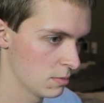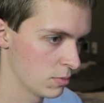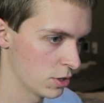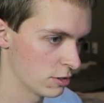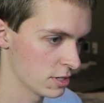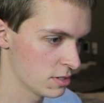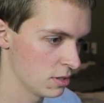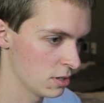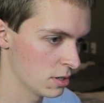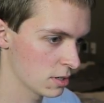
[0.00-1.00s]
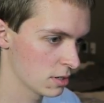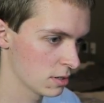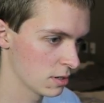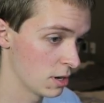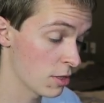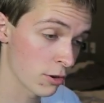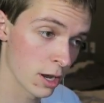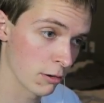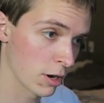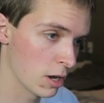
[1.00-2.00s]
Murderous look. Another
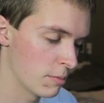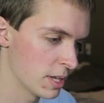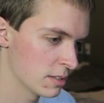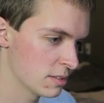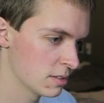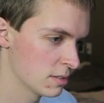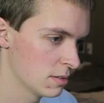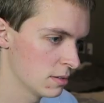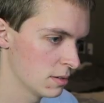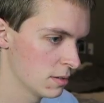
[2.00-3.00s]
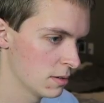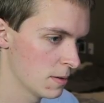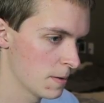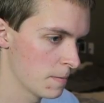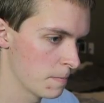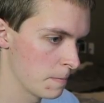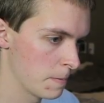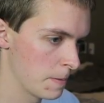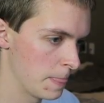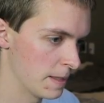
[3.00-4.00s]
angry comment.
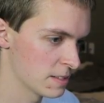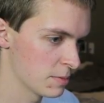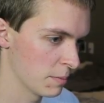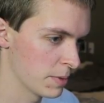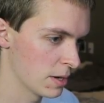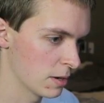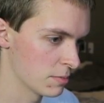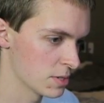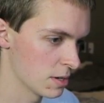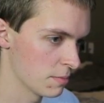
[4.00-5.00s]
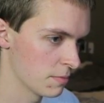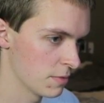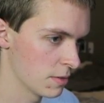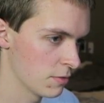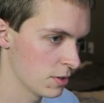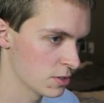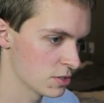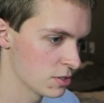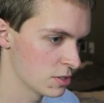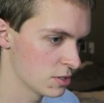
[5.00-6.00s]
Unless something better comes up.
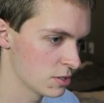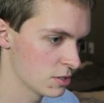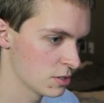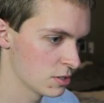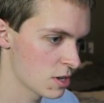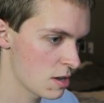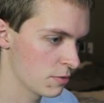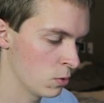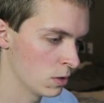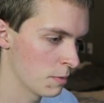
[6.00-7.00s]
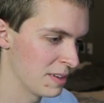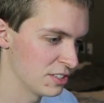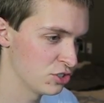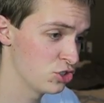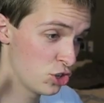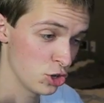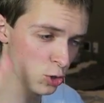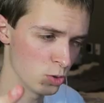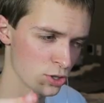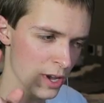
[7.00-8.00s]
Philosophical, give me
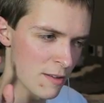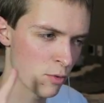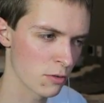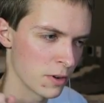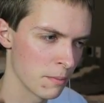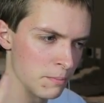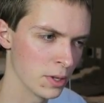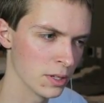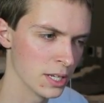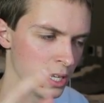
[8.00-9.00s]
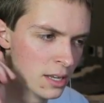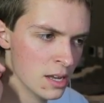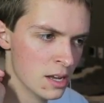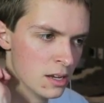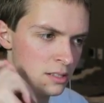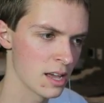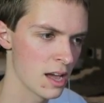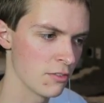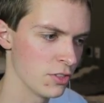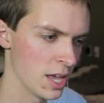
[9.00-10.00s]
2, so I have more of an ability to
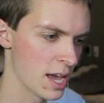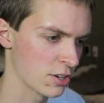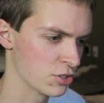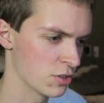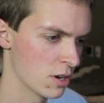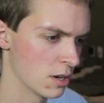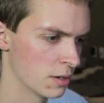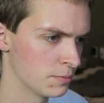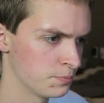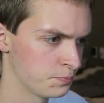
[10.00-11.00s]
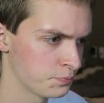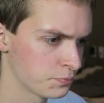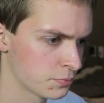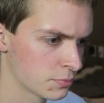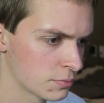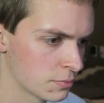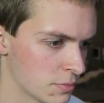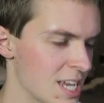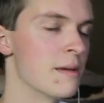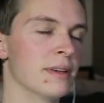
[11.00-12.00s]
have the extra...
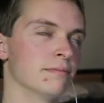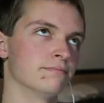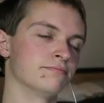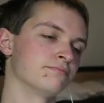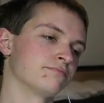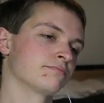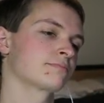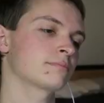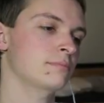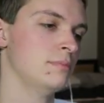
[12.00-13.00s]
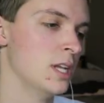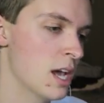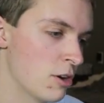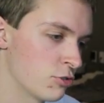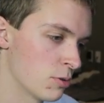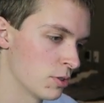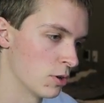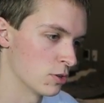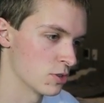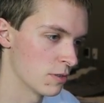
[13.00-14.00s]
Damn it! Outro with
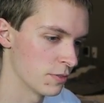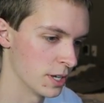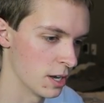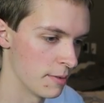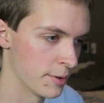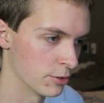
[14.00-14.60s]
logo, so unfunny comment.